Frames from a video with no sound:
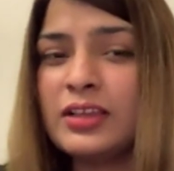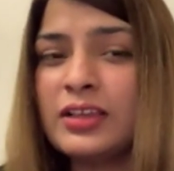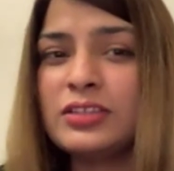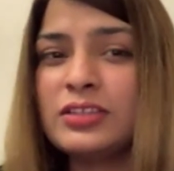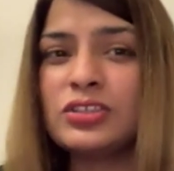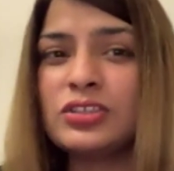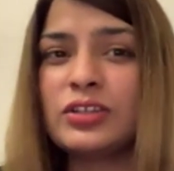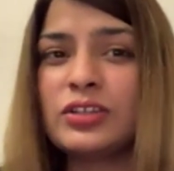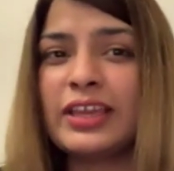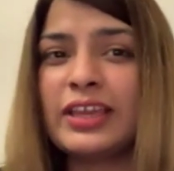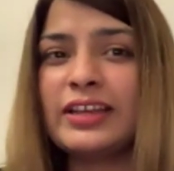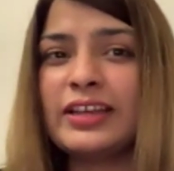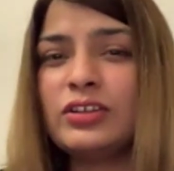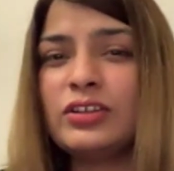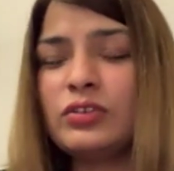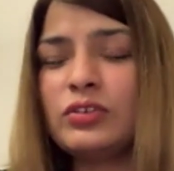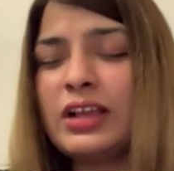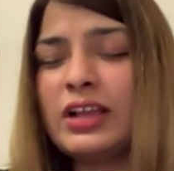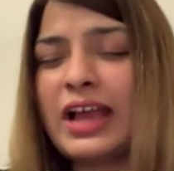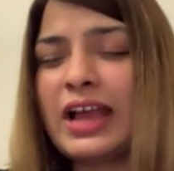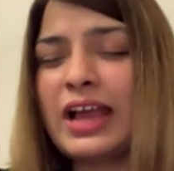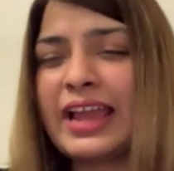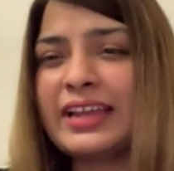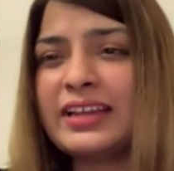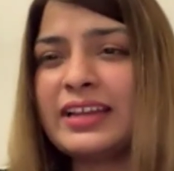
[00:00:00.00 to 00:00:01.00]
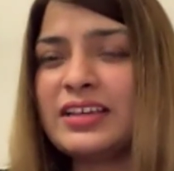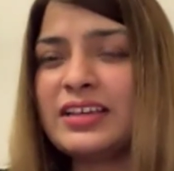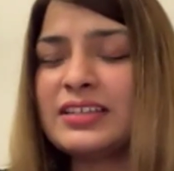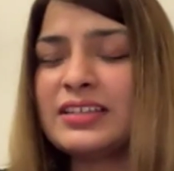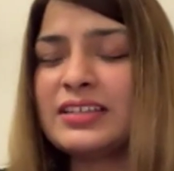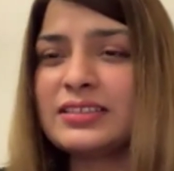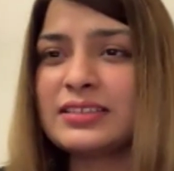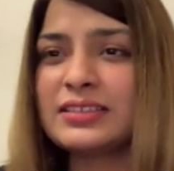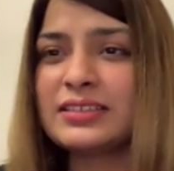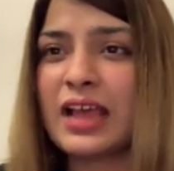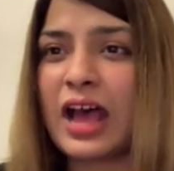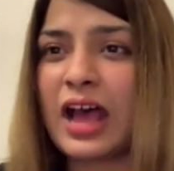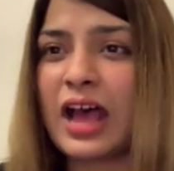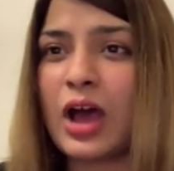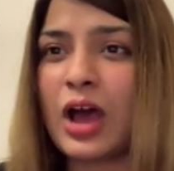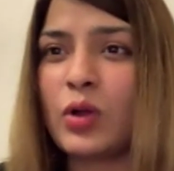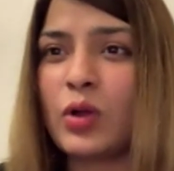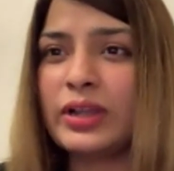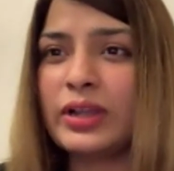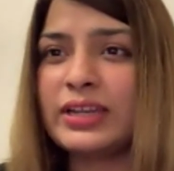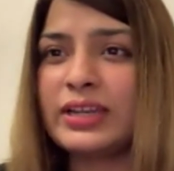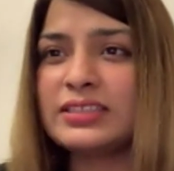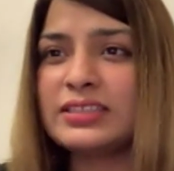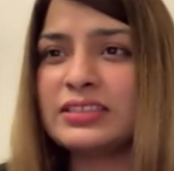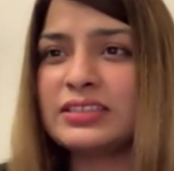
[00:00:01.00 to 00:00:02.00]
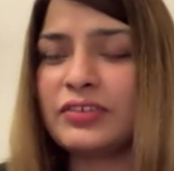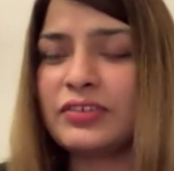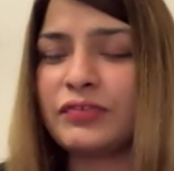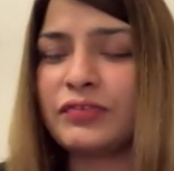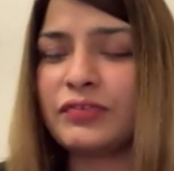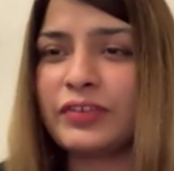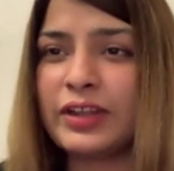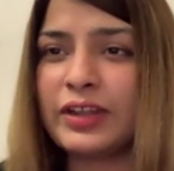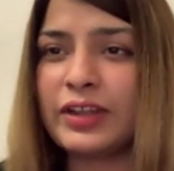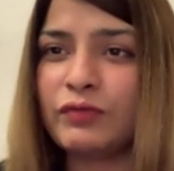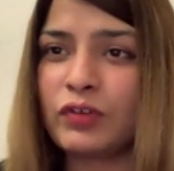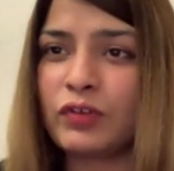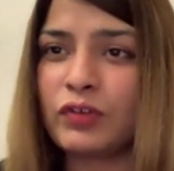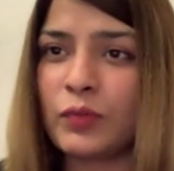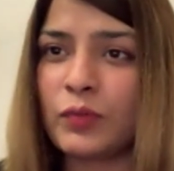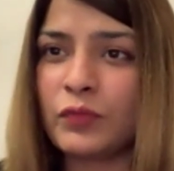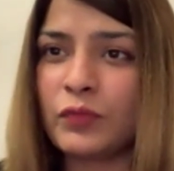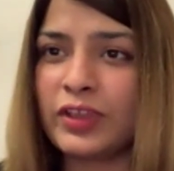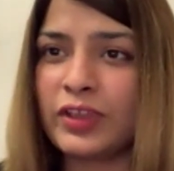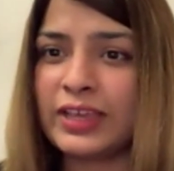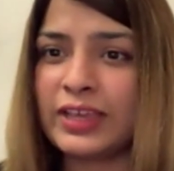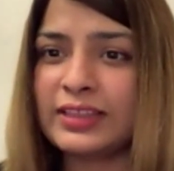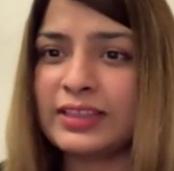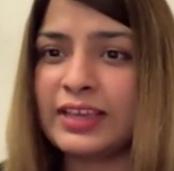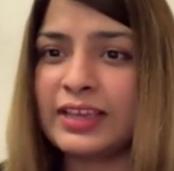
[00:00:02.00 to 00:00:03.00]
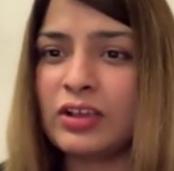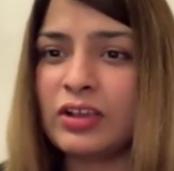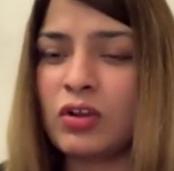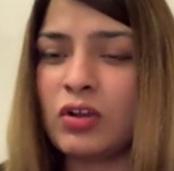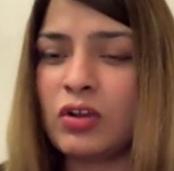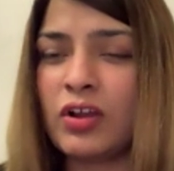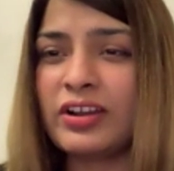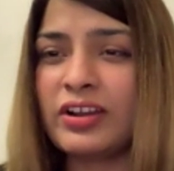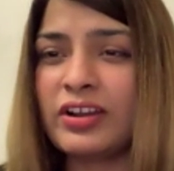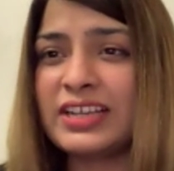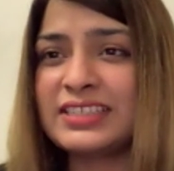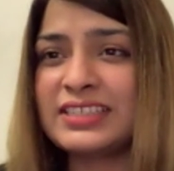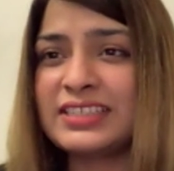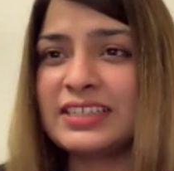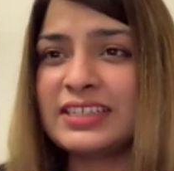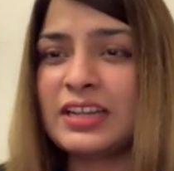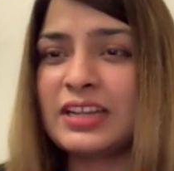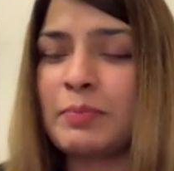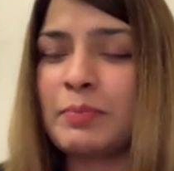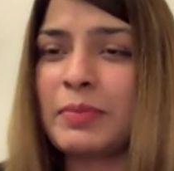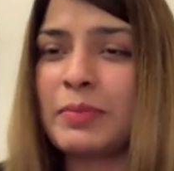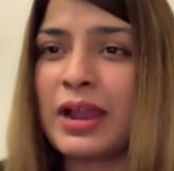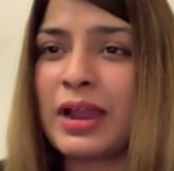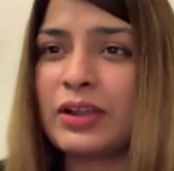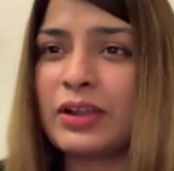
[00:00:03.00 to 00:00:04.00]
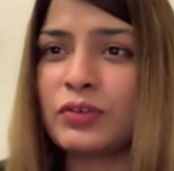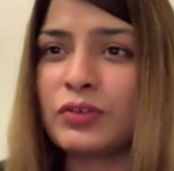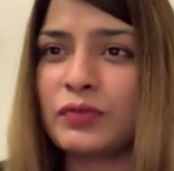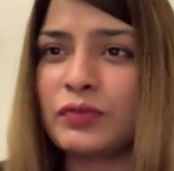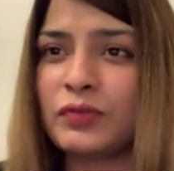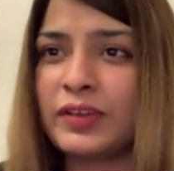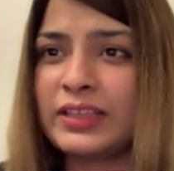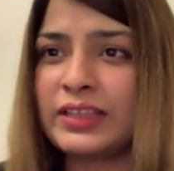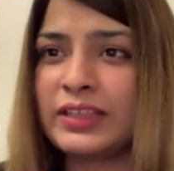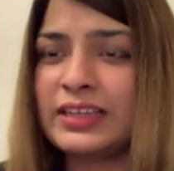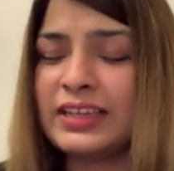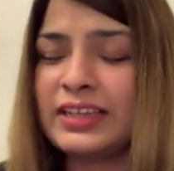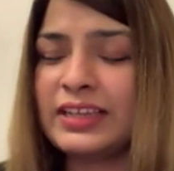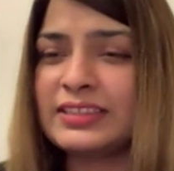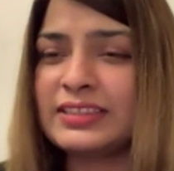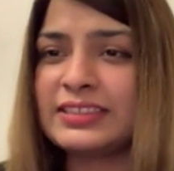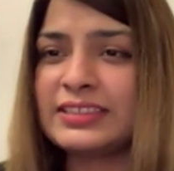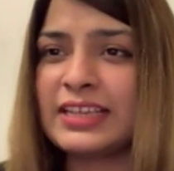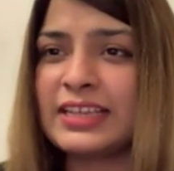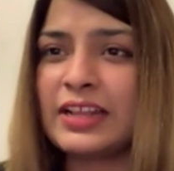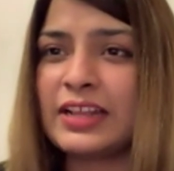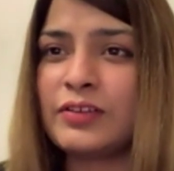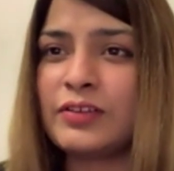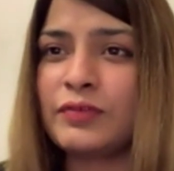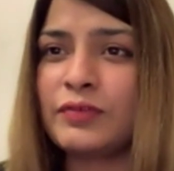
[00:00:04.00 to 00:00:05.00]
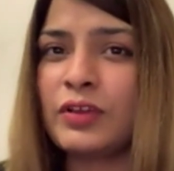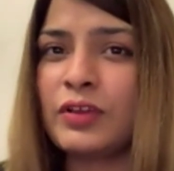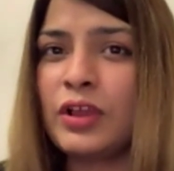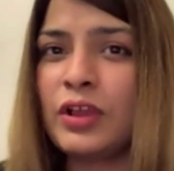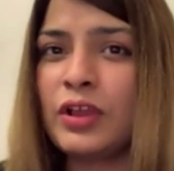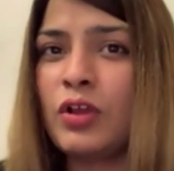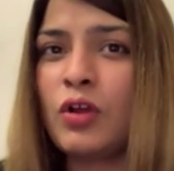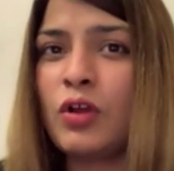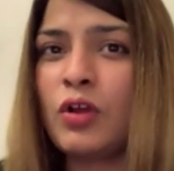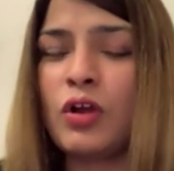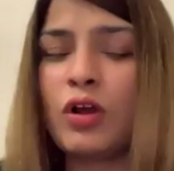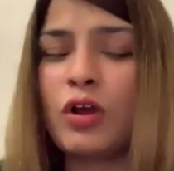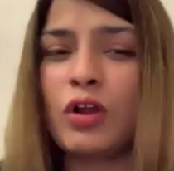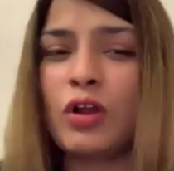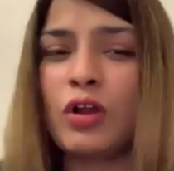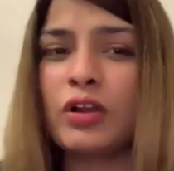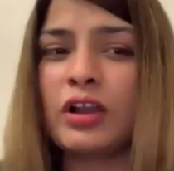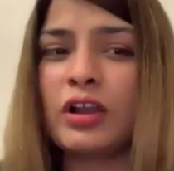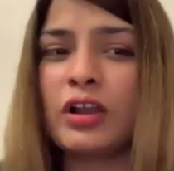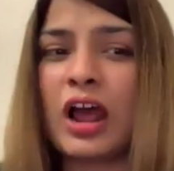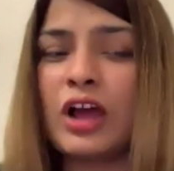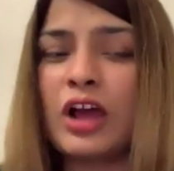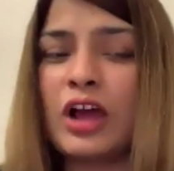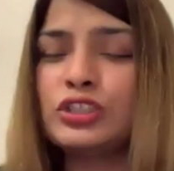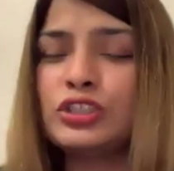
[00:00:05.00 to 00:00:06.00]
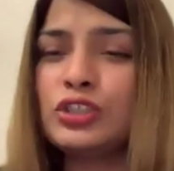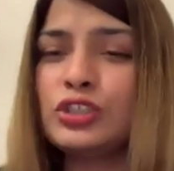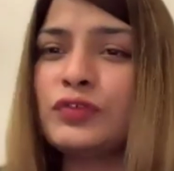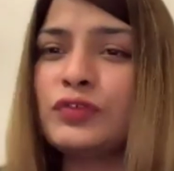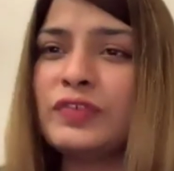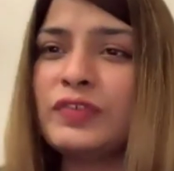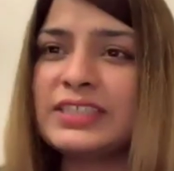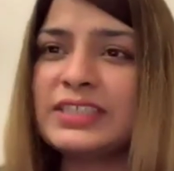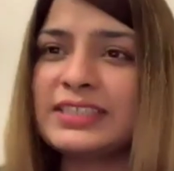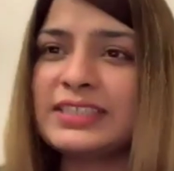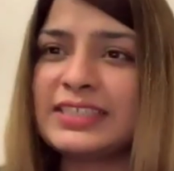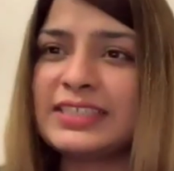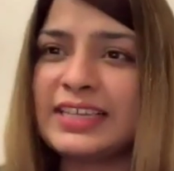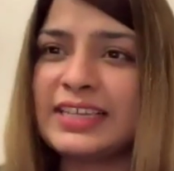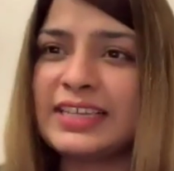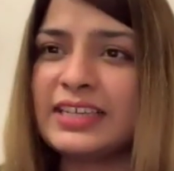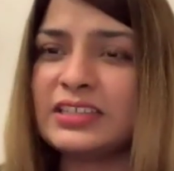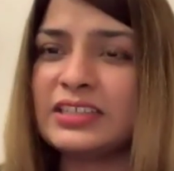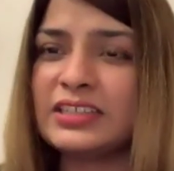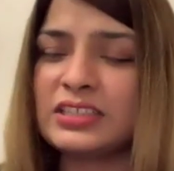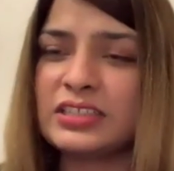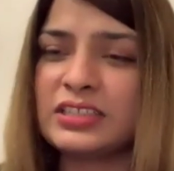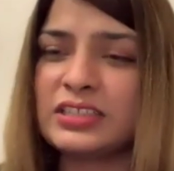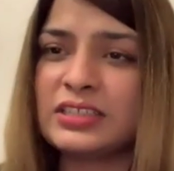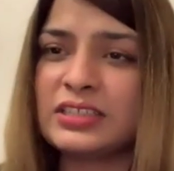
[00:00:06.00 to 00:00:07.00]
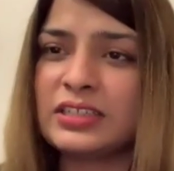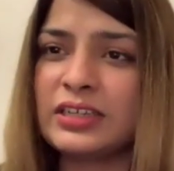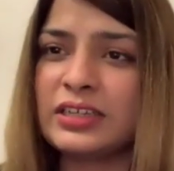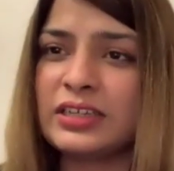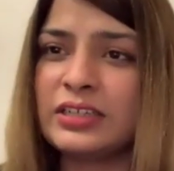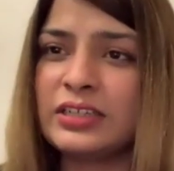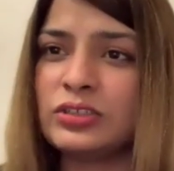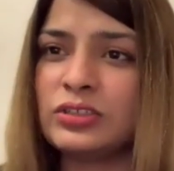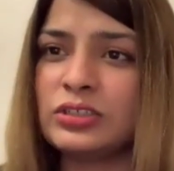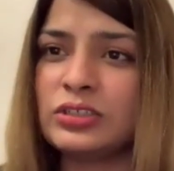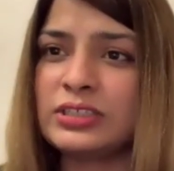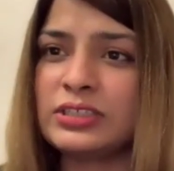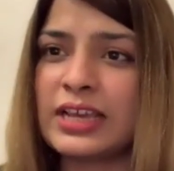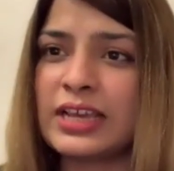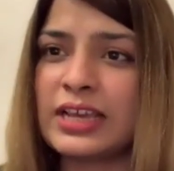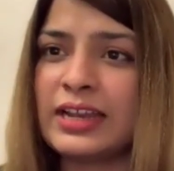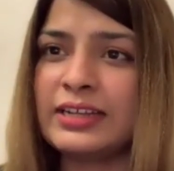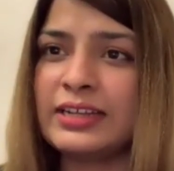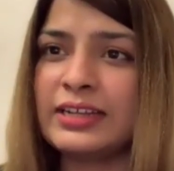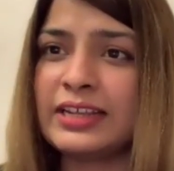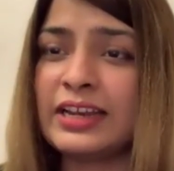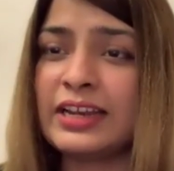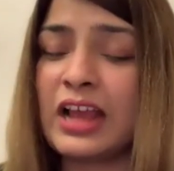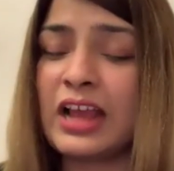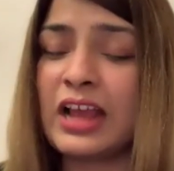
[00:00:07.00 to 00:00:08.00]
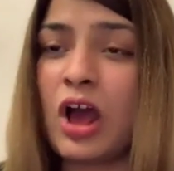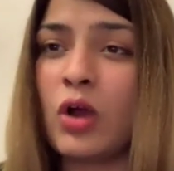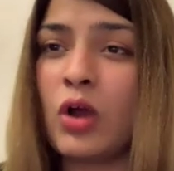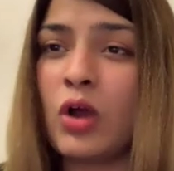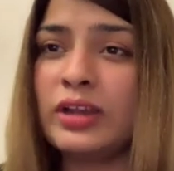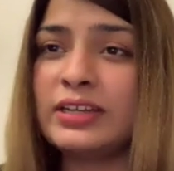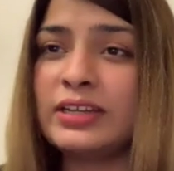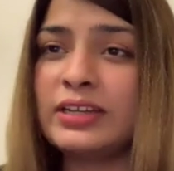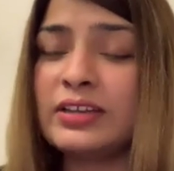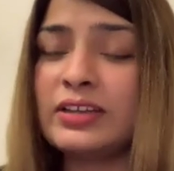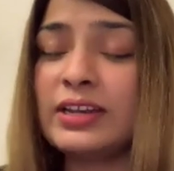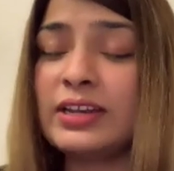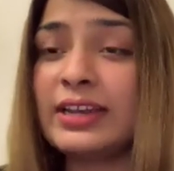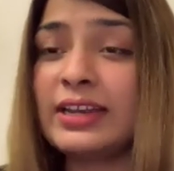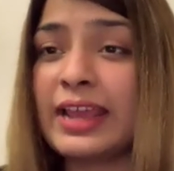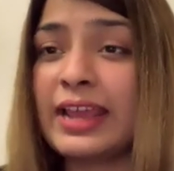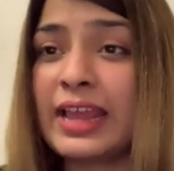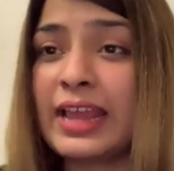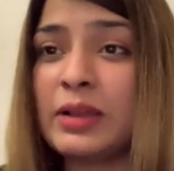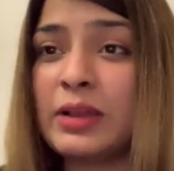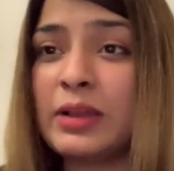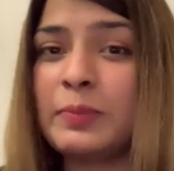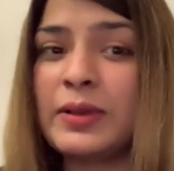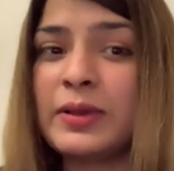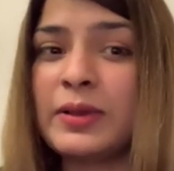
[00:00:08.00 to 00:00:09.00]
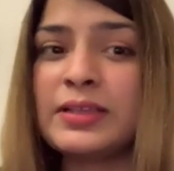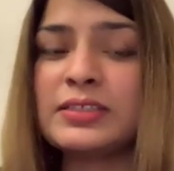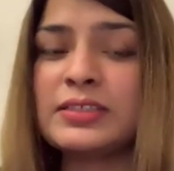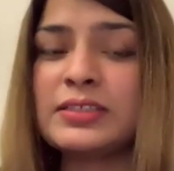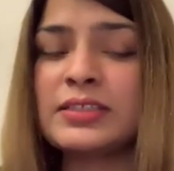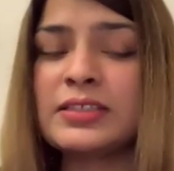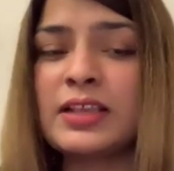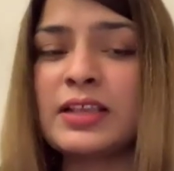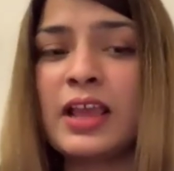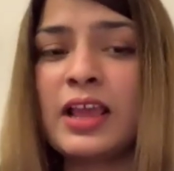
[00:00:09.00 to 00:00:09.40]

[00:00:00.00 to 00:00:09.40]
So, can you guide us how it is different from Vedic, or is it a part of Vedic itself, or how should we see it in totality, and how it can help us